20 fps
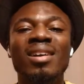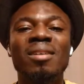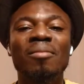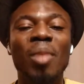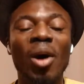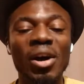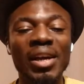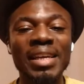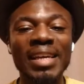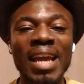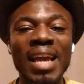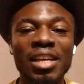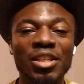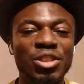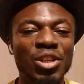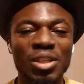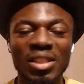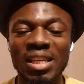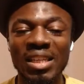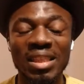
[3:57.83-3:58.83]
But here
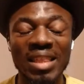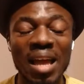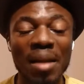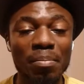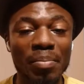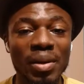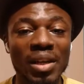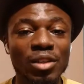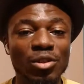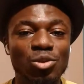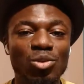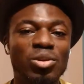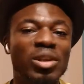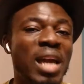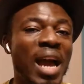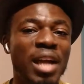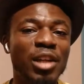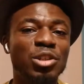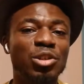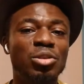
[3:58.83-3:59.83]
is just a template to
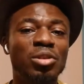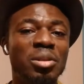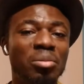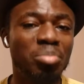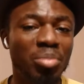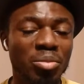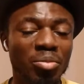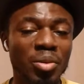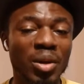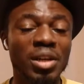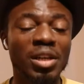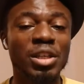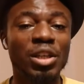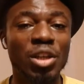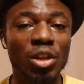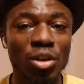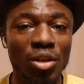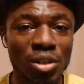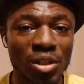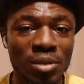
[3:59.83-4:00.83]
guide you preparing
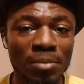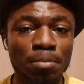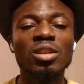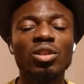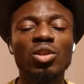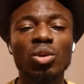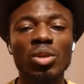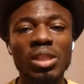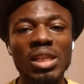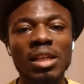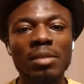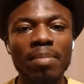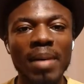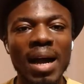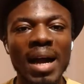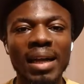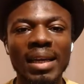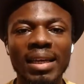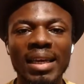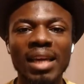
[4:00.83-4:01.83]
yours. So sit
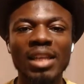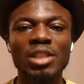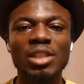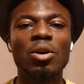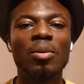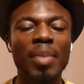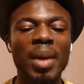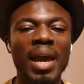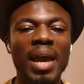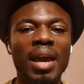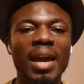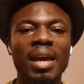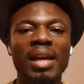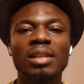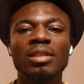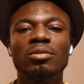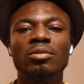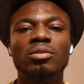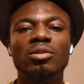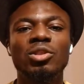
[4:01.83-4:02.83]
back, get your
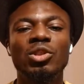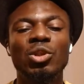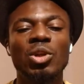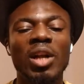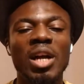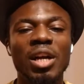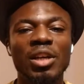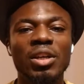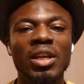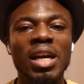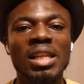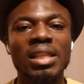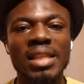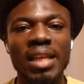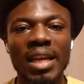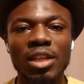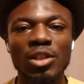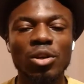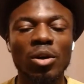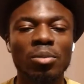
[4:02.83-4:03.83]
pen so that you can
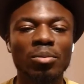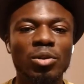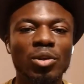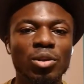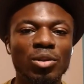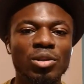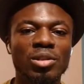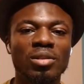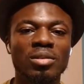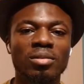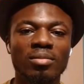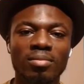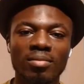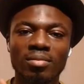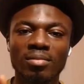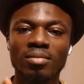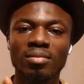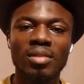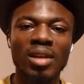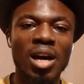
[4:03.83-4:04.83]
take some notes.
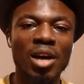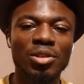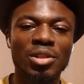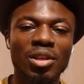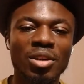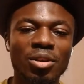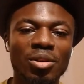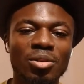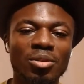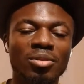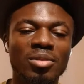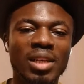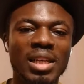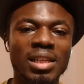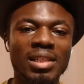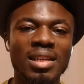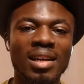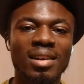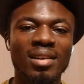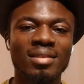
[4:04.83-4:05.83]
I'll see you
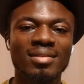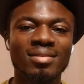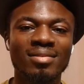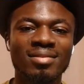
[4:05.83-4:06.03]
later.